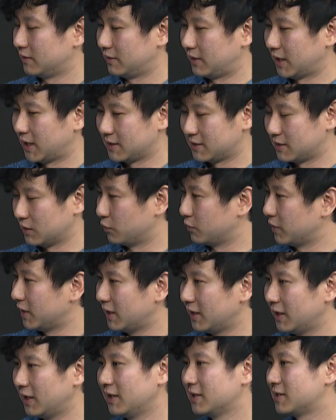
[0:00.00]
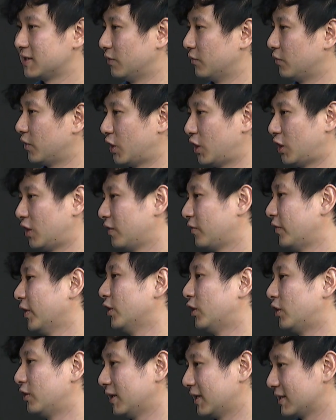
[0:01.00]
there's the risk involved
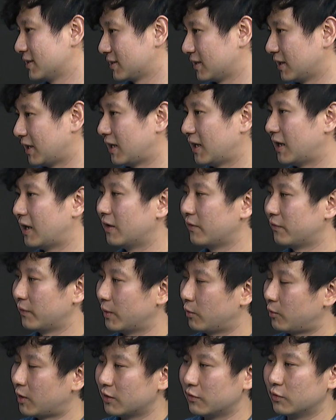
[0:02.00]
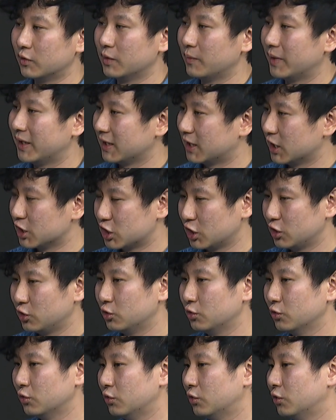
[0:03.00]
and all that stuff. Well, what will the
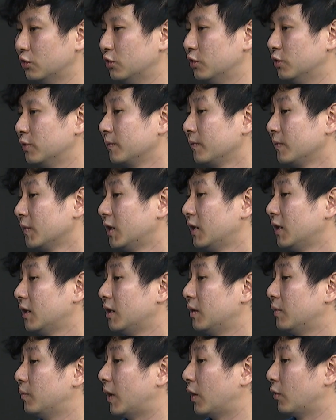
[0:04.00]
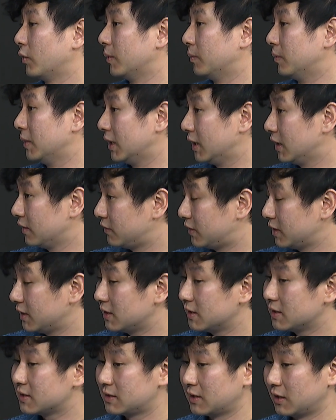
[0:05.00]
medication do? but we believe
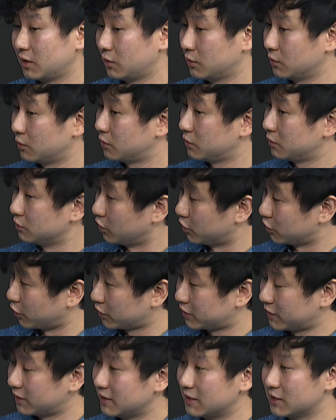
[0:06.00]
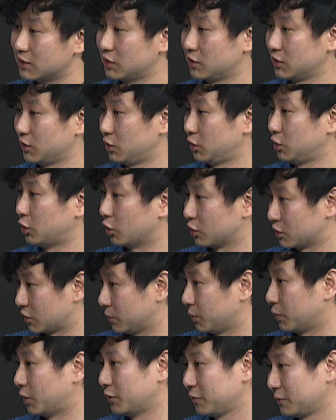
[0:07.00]
this, that, you know, your daughter needs your
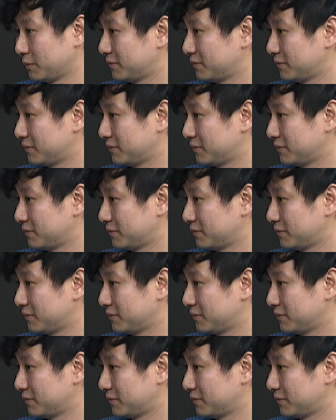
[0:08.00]
support.